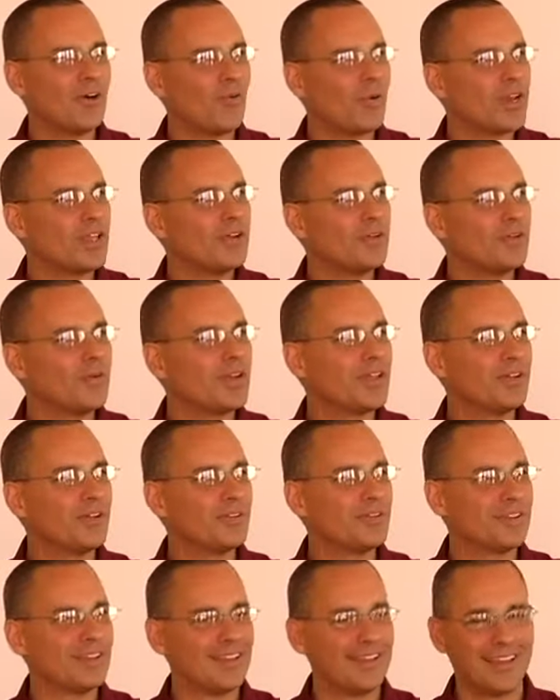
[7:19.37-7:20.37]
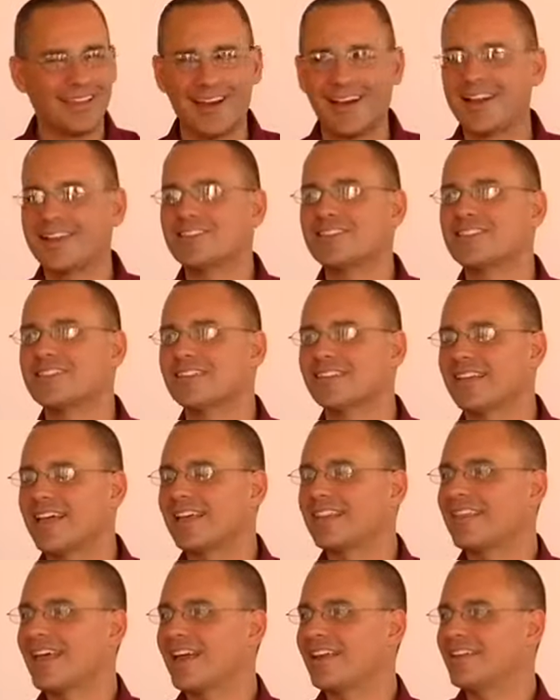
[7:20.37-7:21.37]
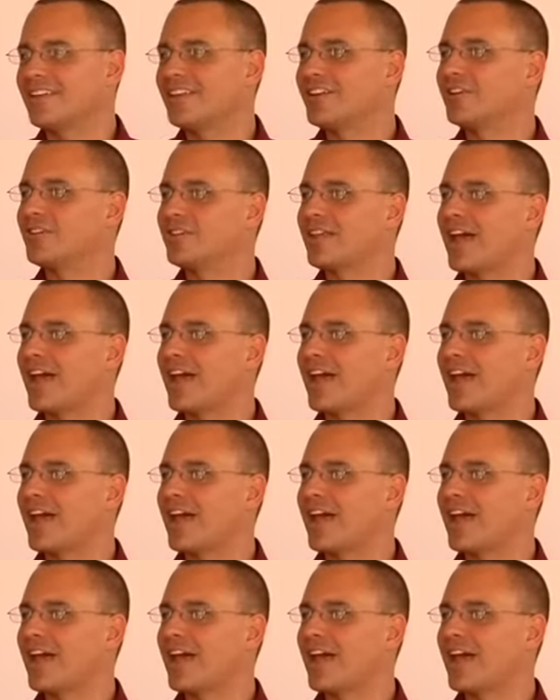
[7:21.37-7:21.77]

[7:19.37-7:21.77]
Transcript: what do you know, I used to like that, you know,